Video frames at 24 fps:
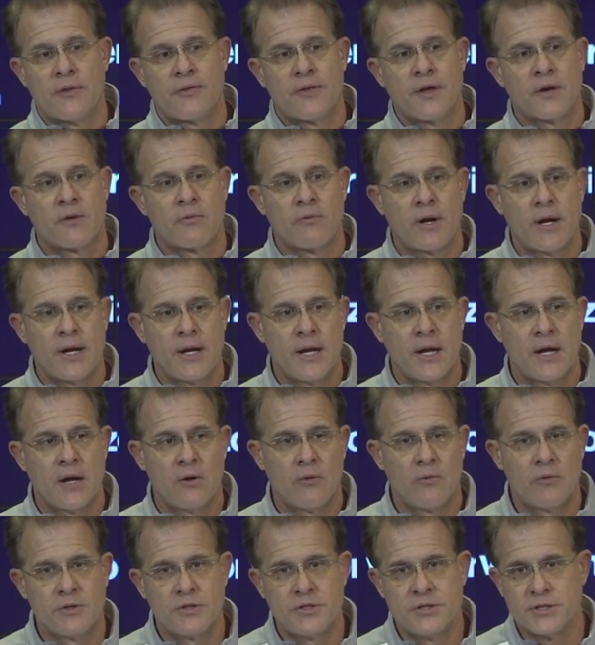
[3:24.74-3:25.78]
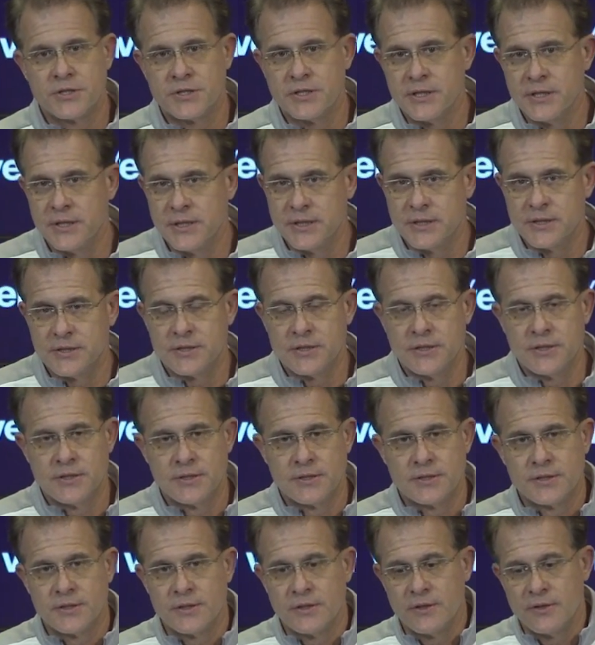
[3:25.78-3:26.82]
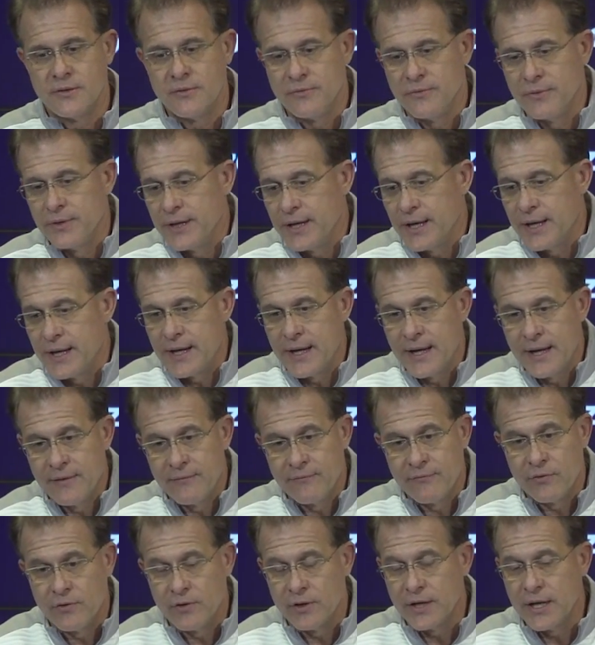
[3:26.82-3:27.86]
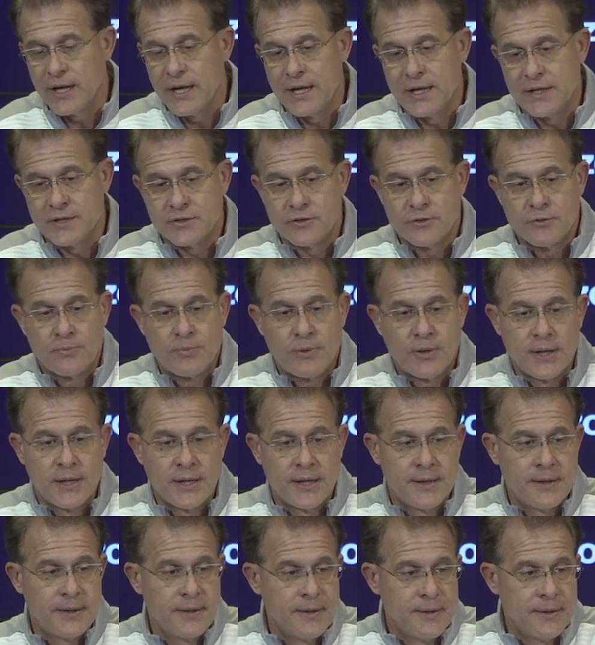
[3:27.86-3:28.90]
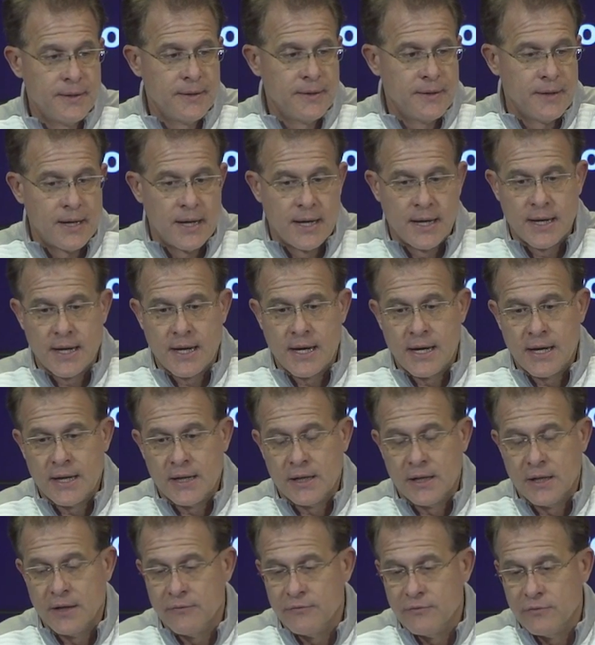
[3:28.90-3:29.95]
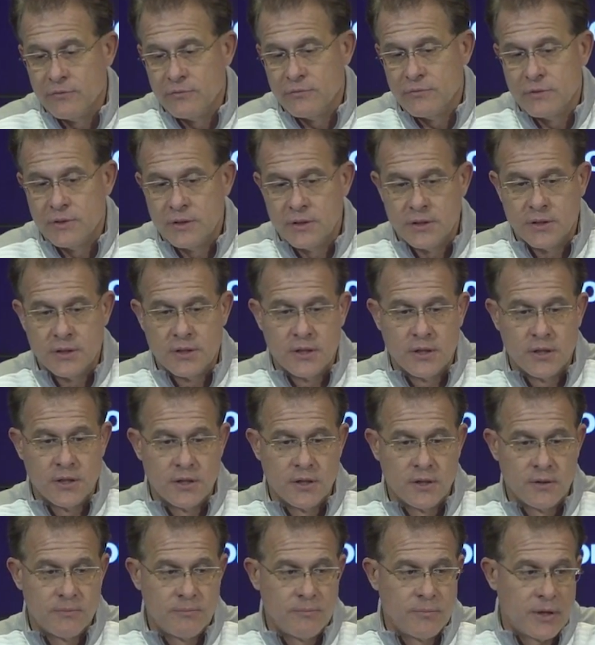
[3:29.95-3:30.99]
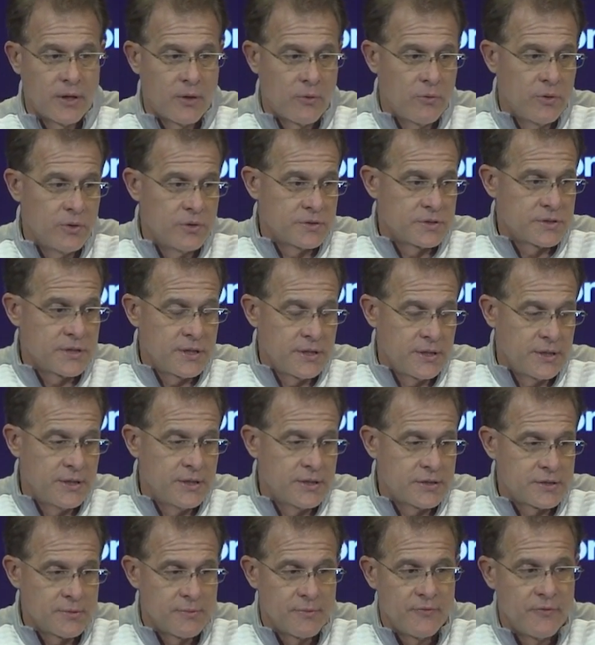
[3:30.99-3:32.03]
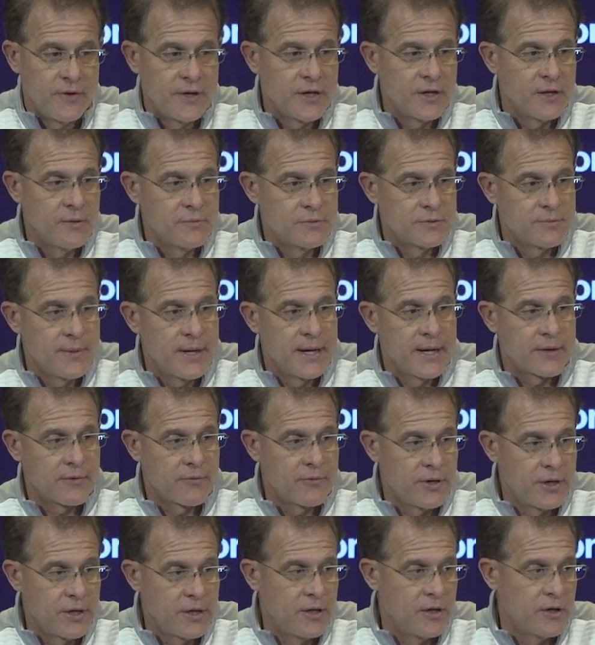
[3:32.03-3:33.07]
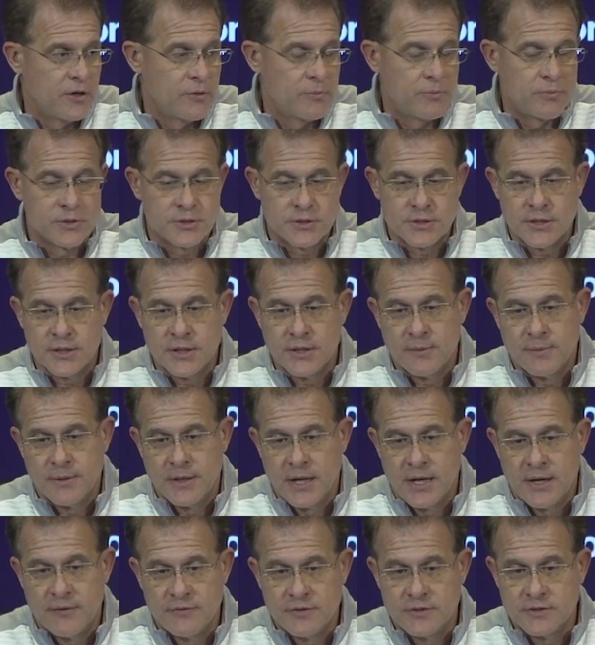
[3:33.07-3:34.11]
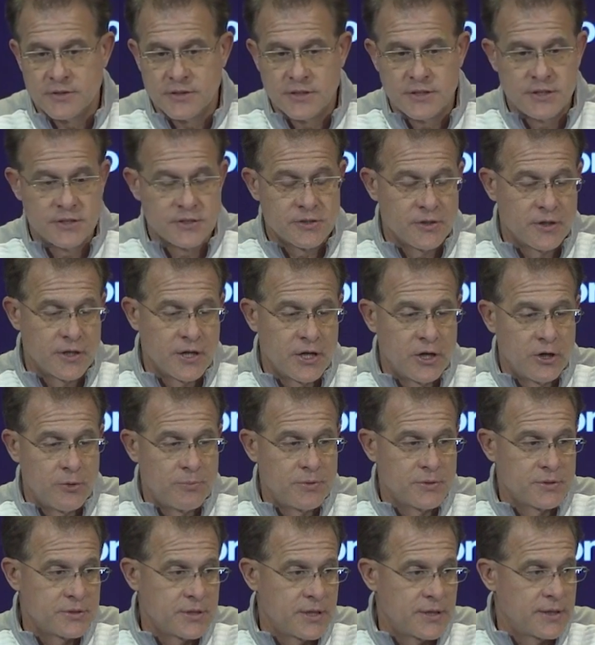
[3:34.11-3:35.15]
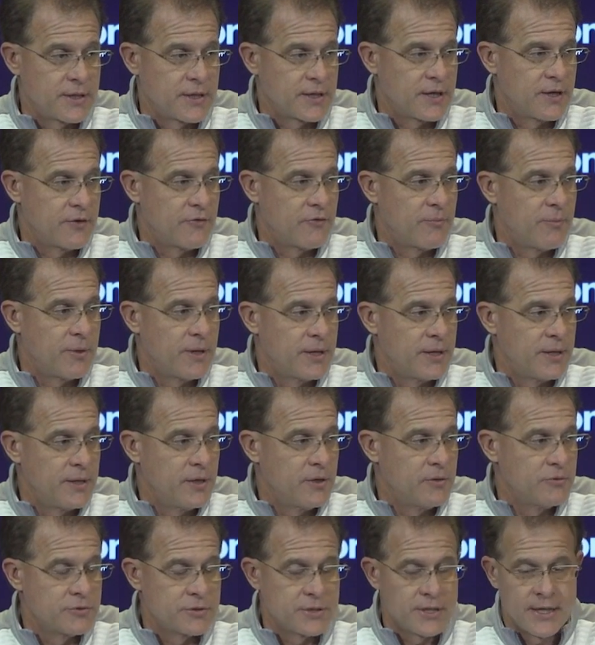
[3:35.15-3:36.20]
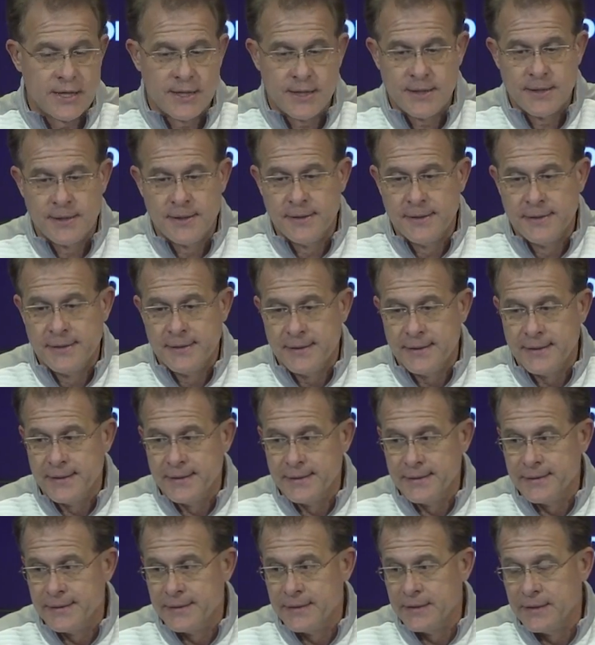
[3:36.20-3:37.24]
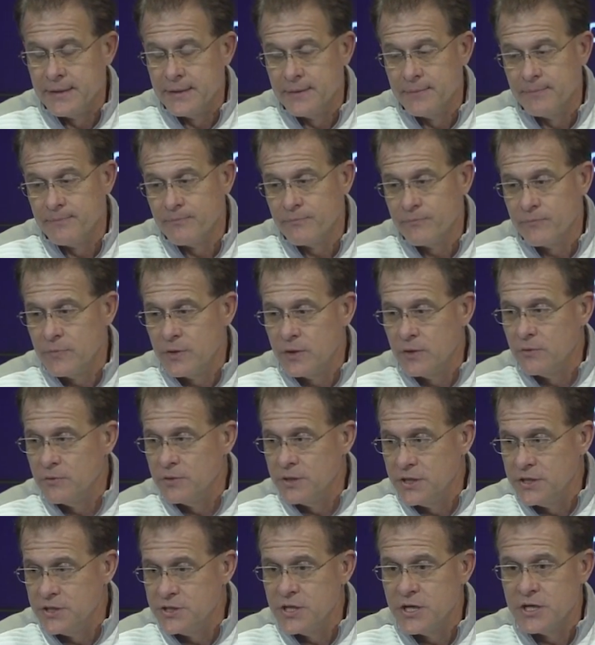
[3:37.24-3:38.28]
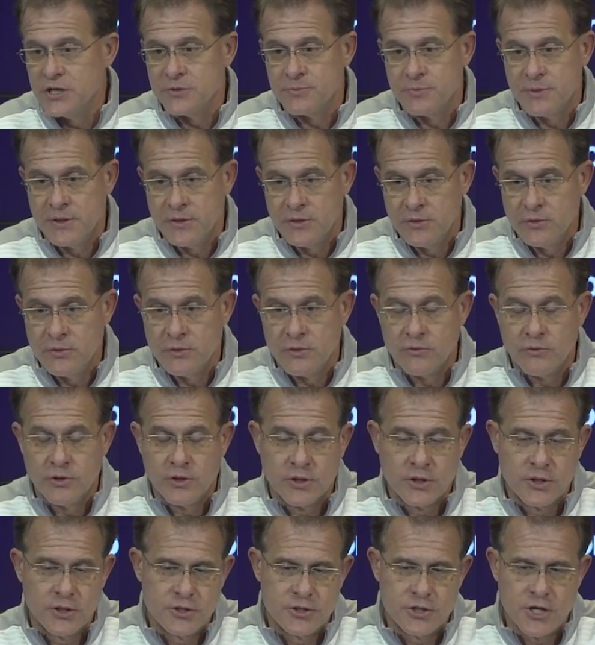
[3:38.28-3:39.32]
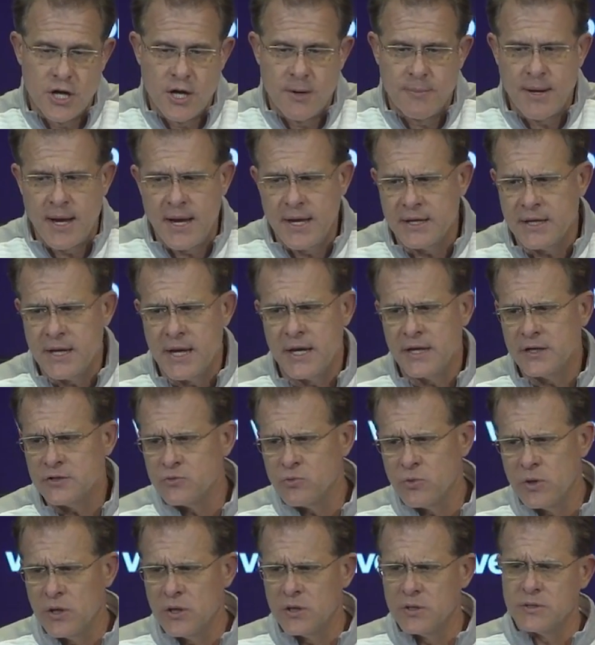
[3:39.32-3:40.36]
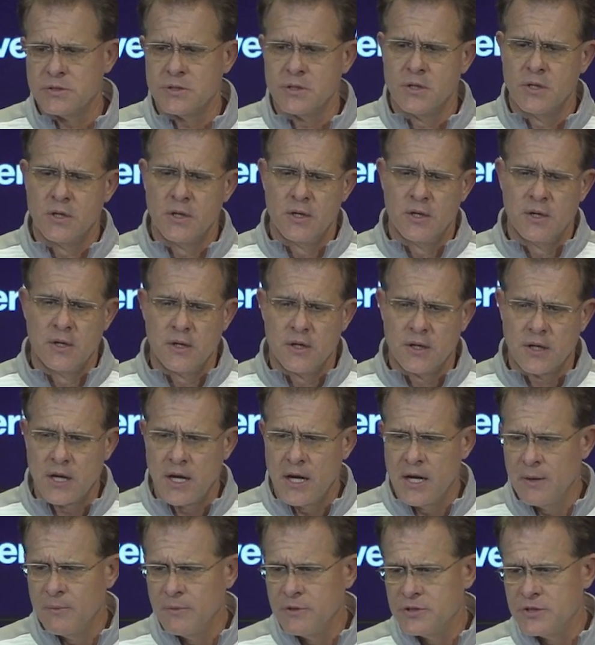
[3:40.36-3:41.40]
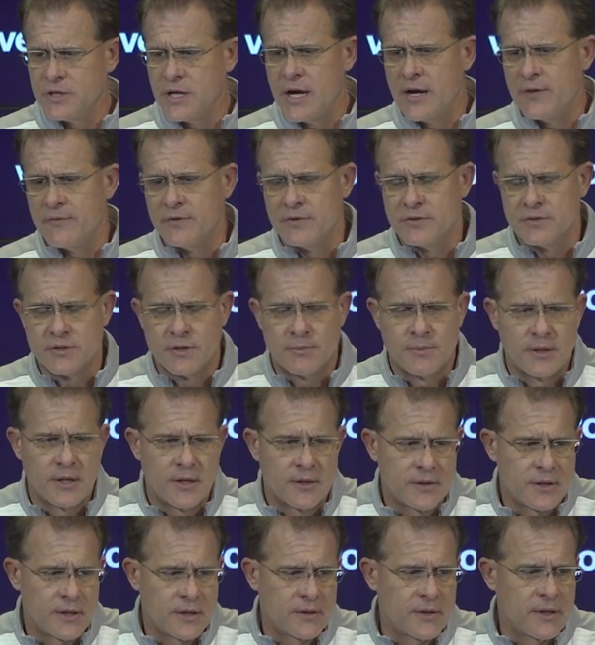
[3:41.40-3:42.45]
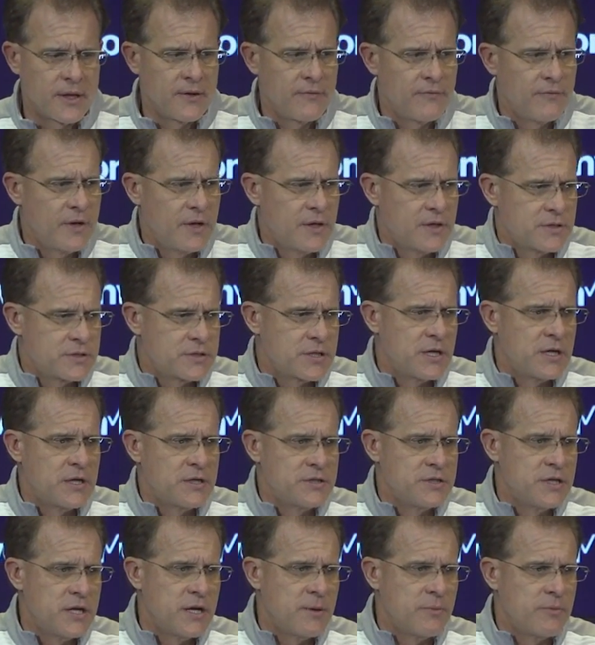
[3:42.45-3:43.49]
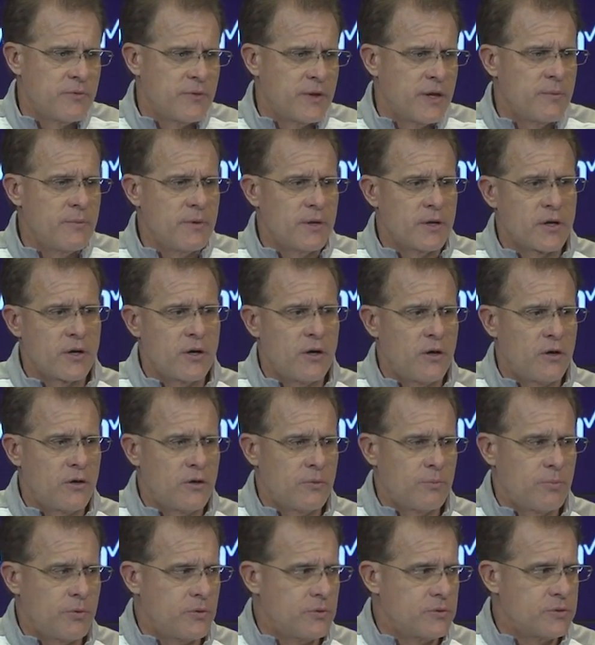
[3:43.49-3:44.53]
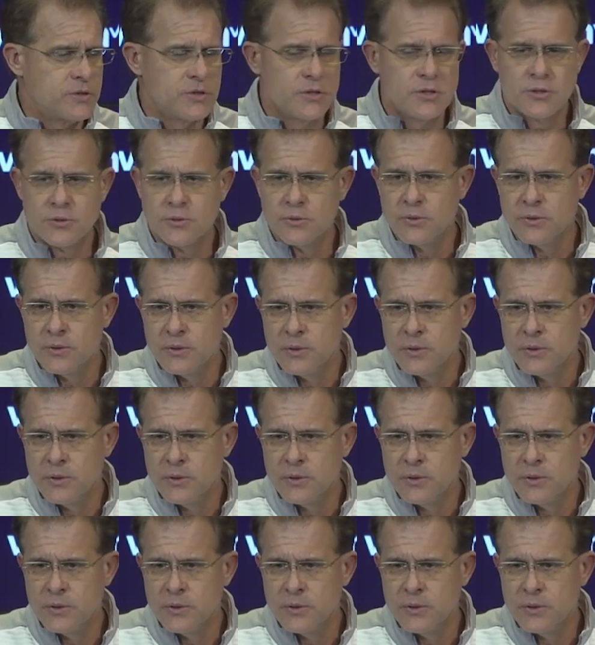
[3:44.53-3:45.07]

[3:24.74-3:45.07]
I think right now what you see is we got a handful of guys that are playing at a high level. But I will say this, if he comes back ready 100%, obviously he's going to help us. I think everybody knows that. And, DJ's been doing a really good job, as well as Cam and Shivers. I think they've done a solid job when they've been called upon, too.